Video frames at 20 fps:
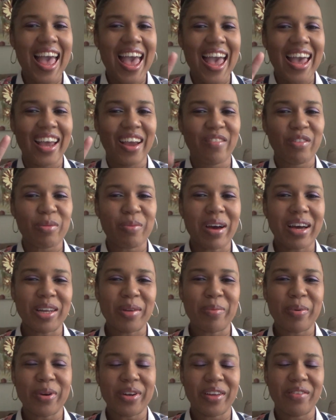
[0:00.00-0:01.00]
Hey everybody,
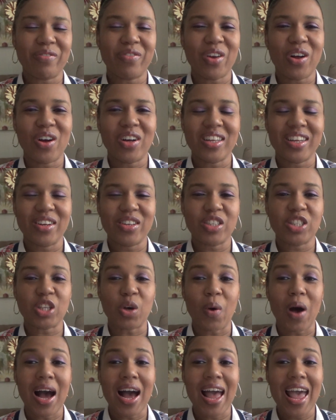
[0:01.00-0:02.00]
Pretty and Flawed here.
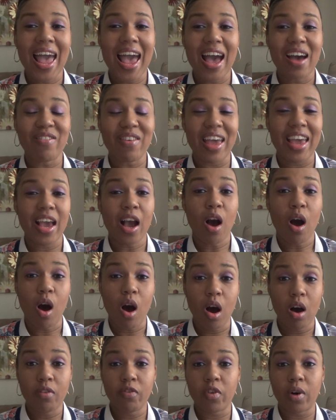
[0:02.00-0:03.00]
So I have a
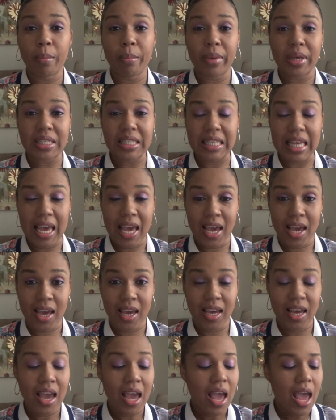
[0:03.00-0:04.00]
haul from Miss
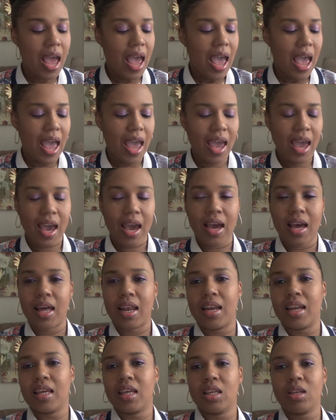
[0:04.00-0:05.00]
A
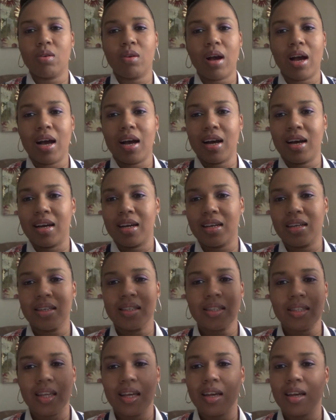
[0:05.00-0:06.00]
and you
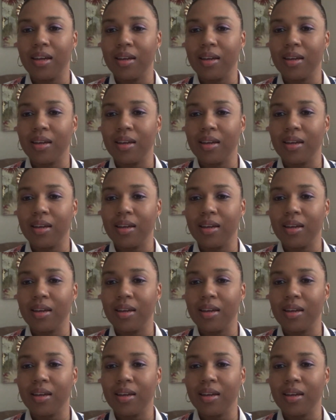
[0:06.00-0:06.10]
guys,